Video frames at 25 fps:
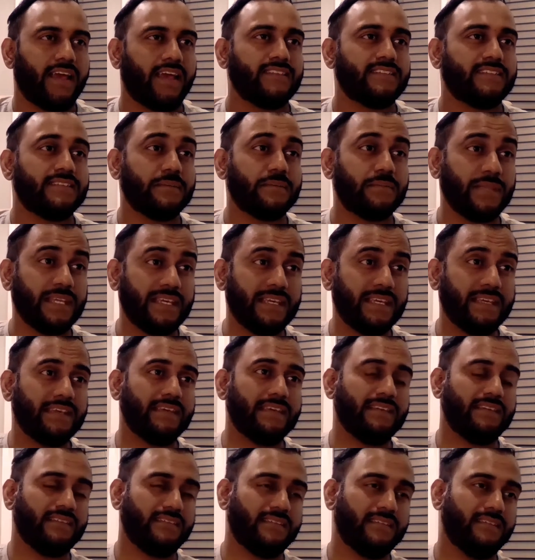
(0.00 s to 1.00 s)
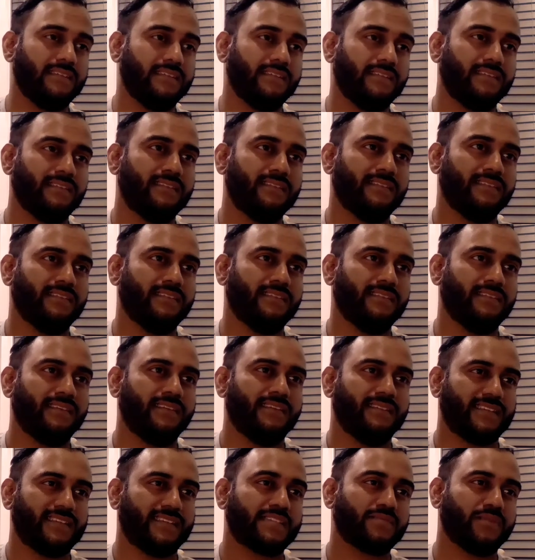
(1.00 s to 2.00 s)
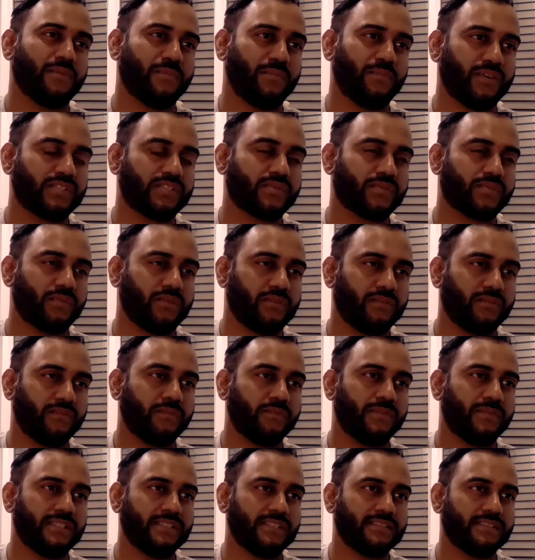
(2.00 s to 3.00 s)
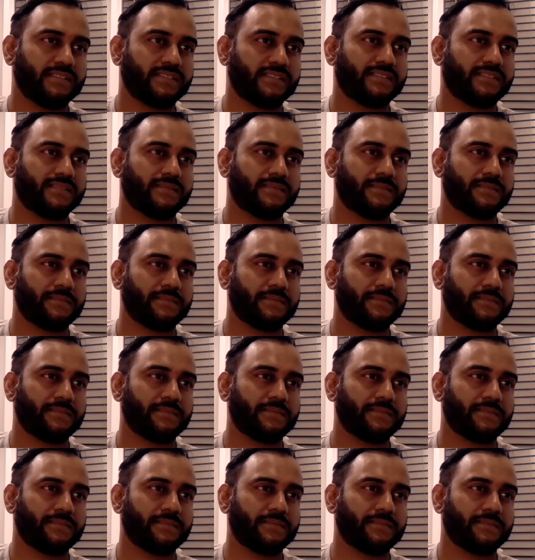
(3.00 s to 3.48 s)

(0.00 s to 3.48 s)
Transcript: And to me, that's what books were for business.